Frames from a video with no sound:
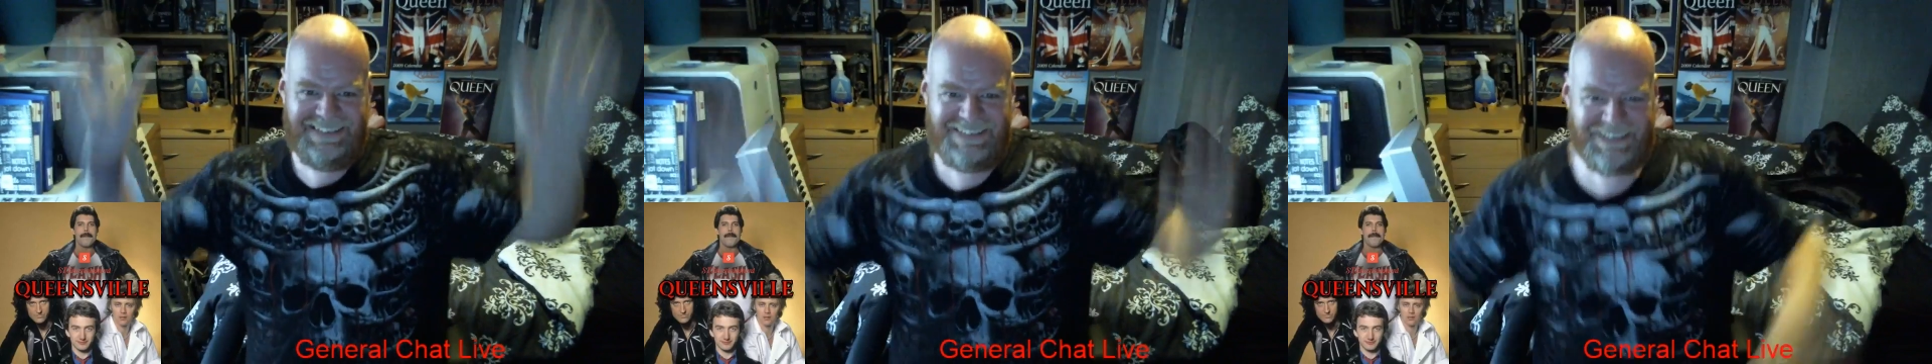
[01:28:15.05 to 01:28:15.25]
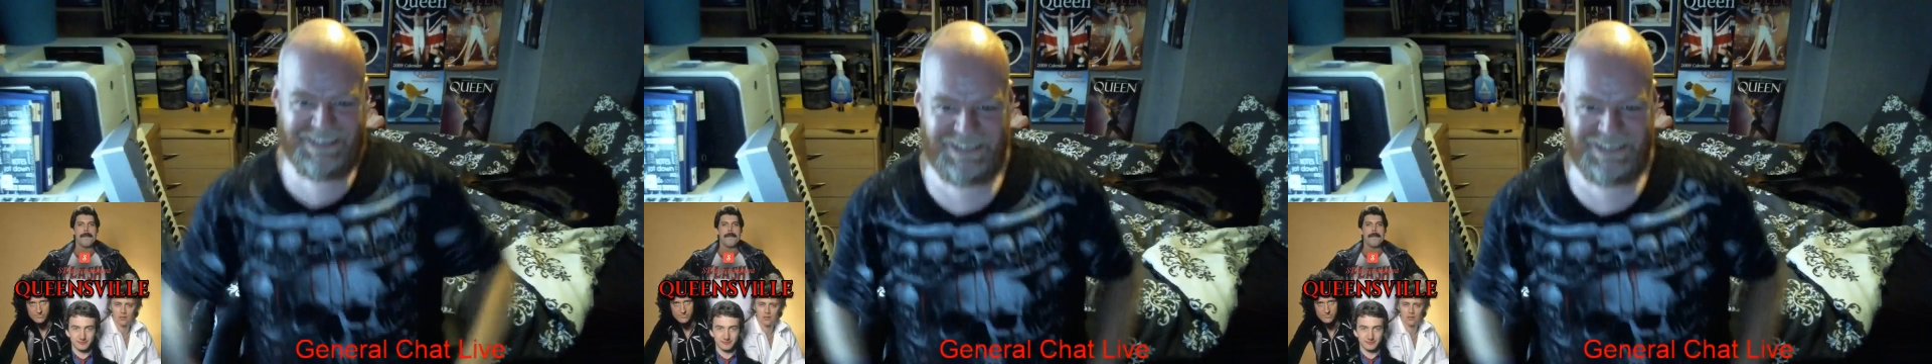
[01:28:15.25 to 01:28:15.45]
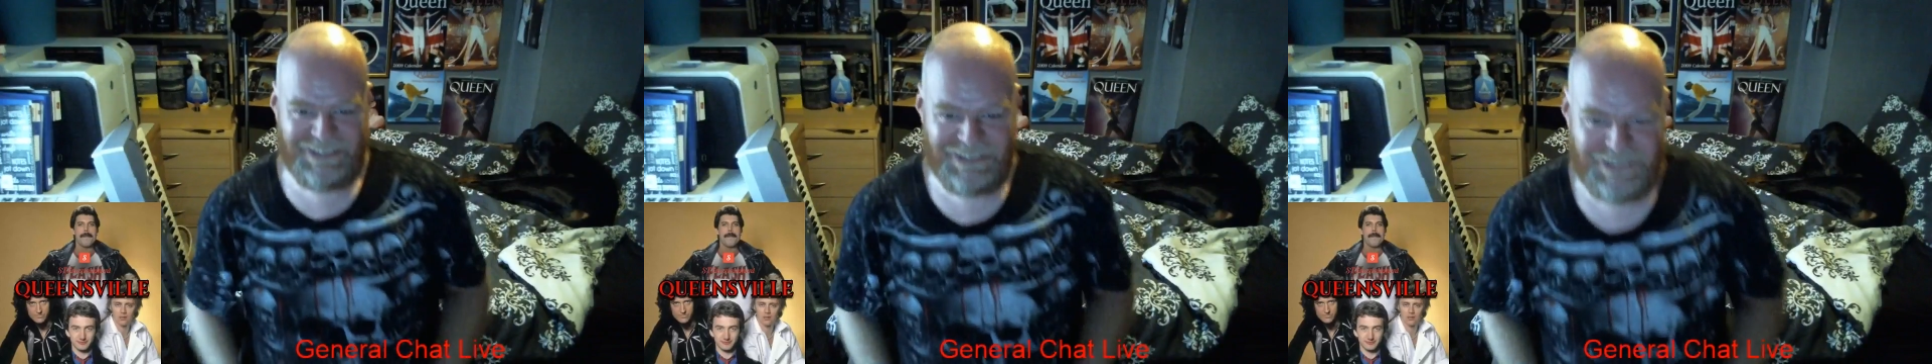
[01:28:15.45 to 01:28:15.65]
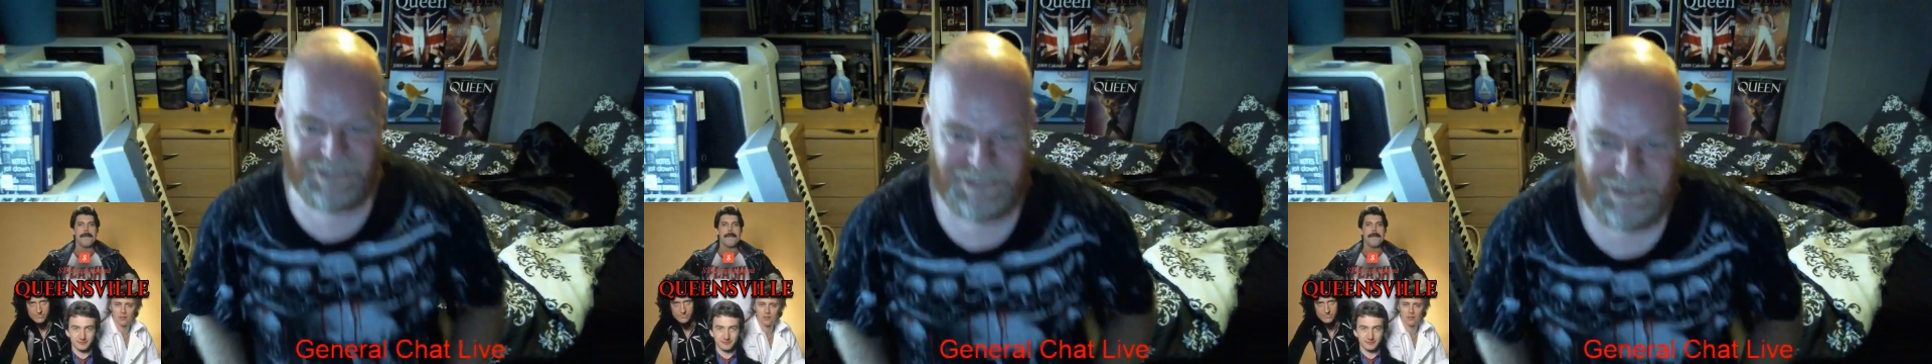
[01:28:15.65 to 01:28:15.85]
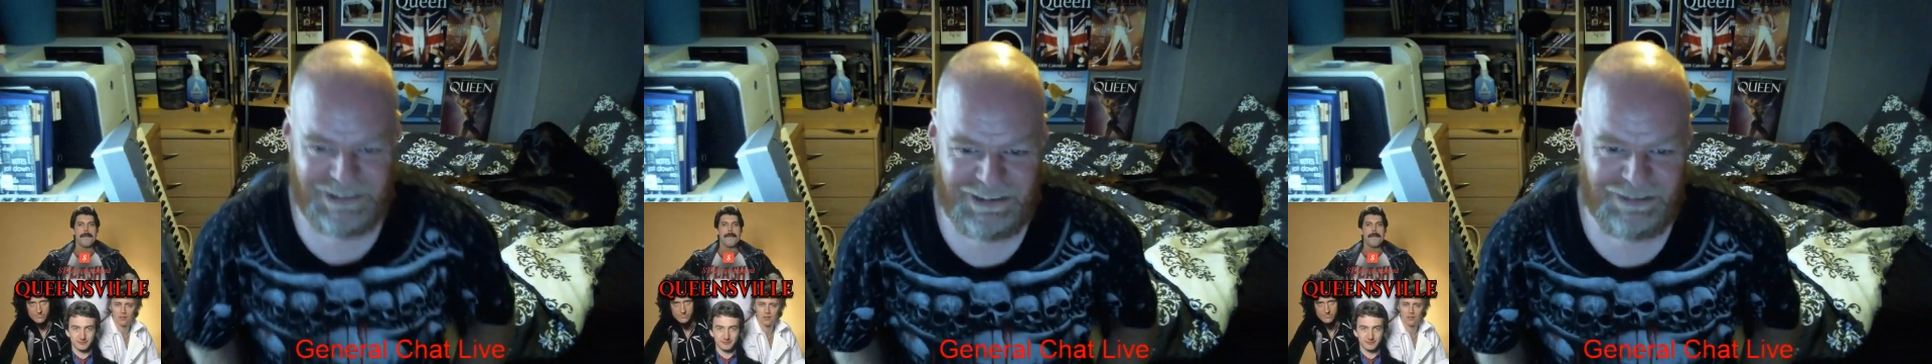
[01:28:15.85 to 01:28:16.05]
He's
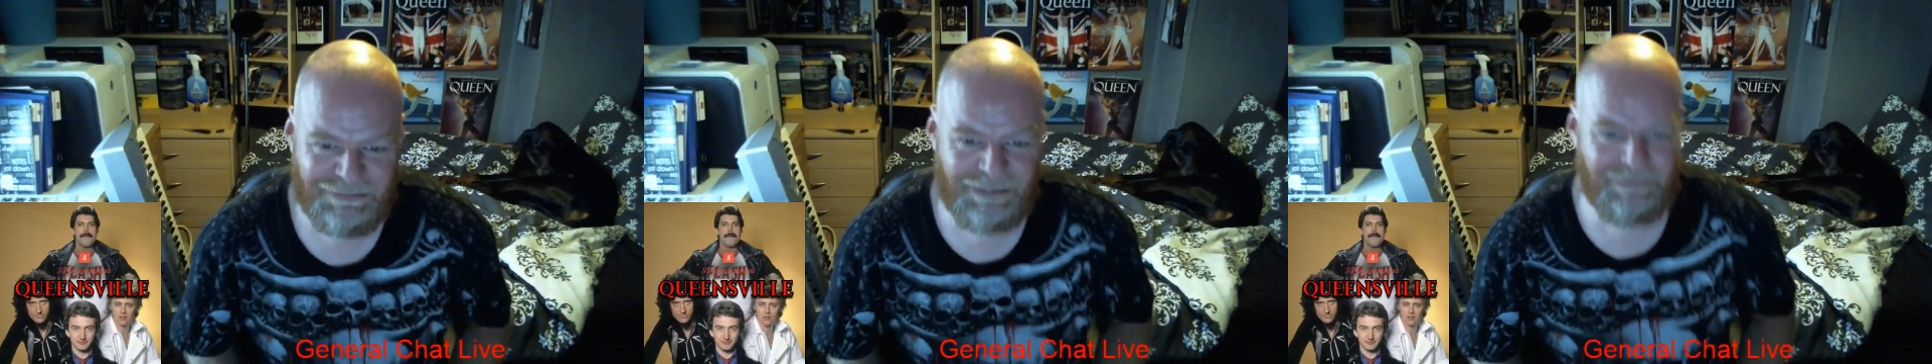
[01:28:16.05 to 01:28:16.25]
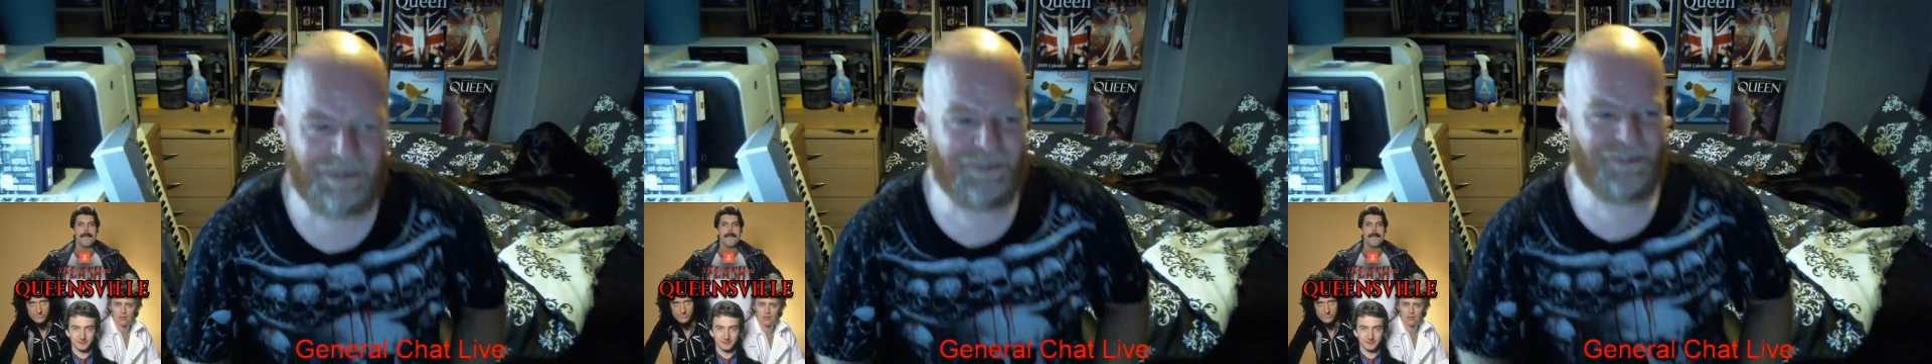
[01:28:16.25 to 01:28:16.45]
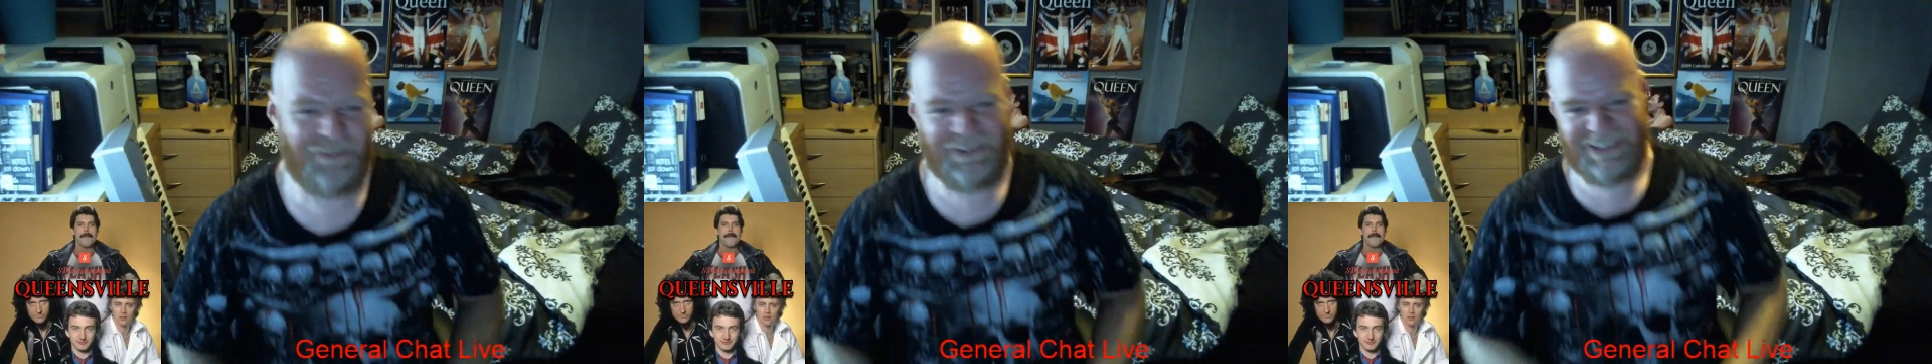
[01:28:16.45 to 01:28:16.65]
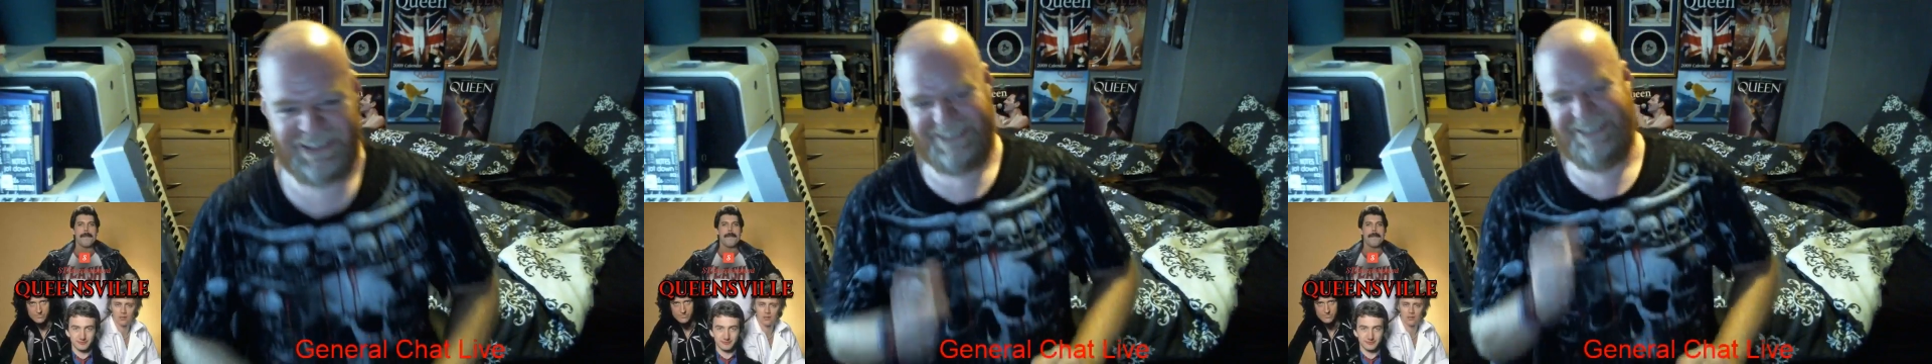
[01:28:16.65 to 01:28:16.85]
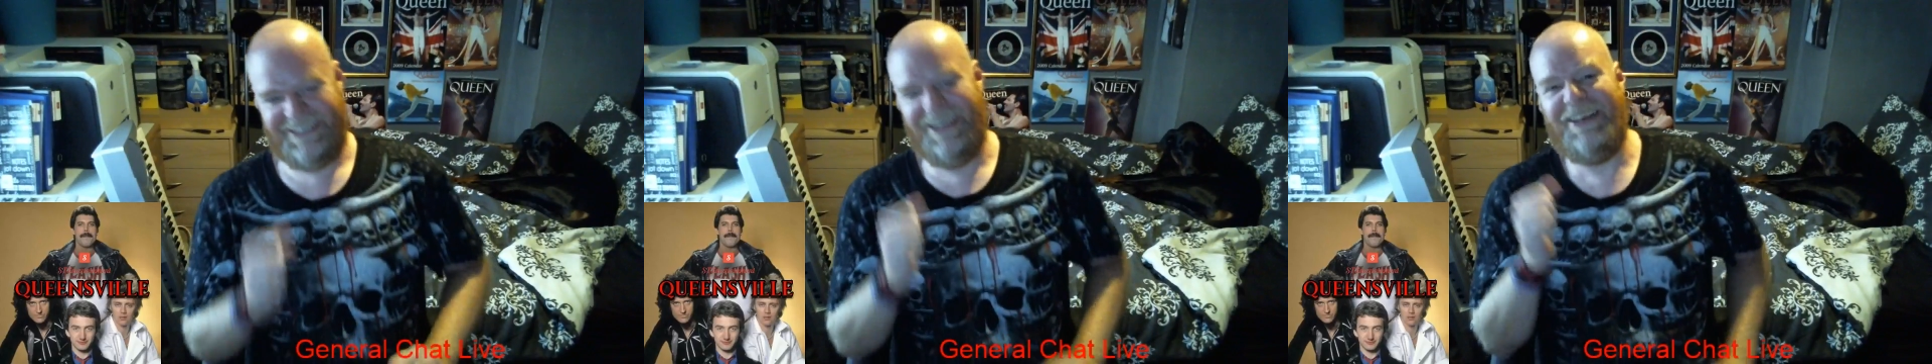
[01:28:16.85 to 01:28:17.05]
screaming all over the
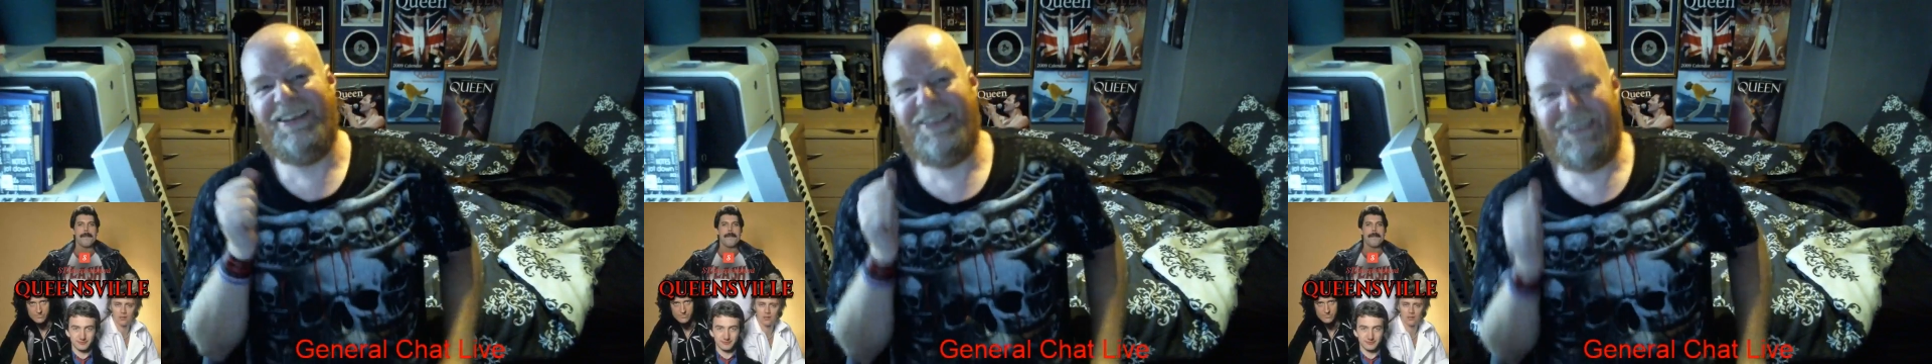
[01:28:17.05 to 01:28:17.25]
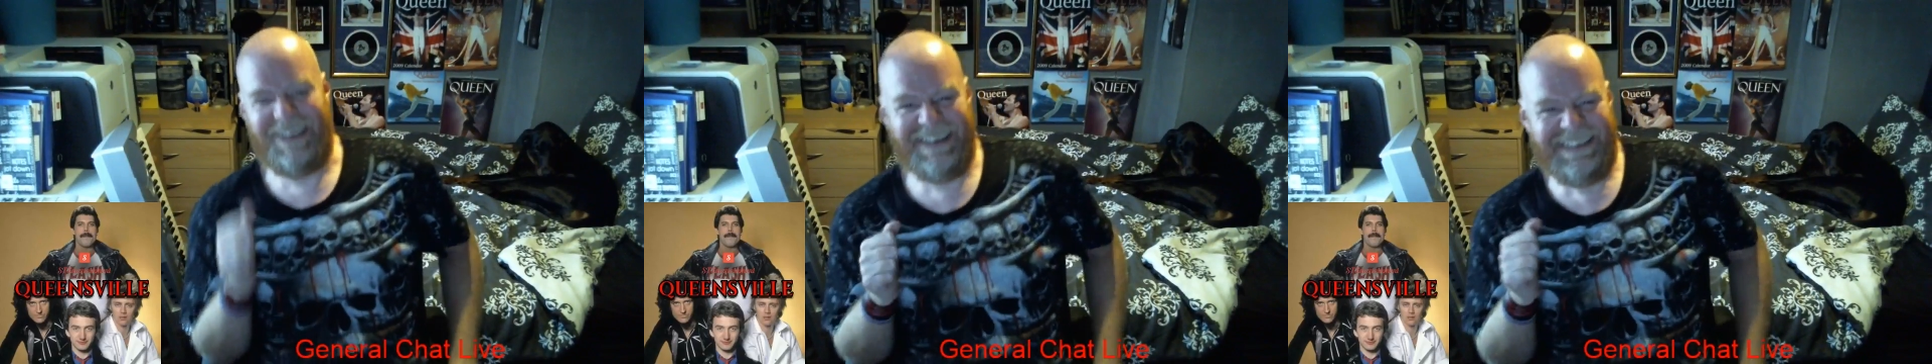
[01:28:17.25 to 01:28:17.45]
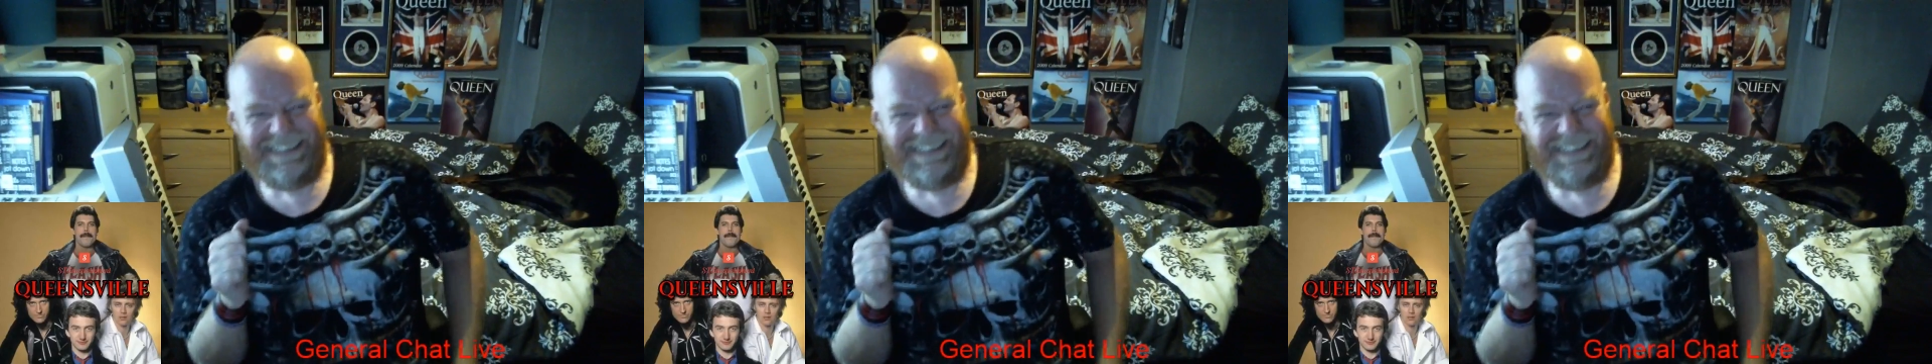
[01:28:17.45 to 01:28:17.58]
thing.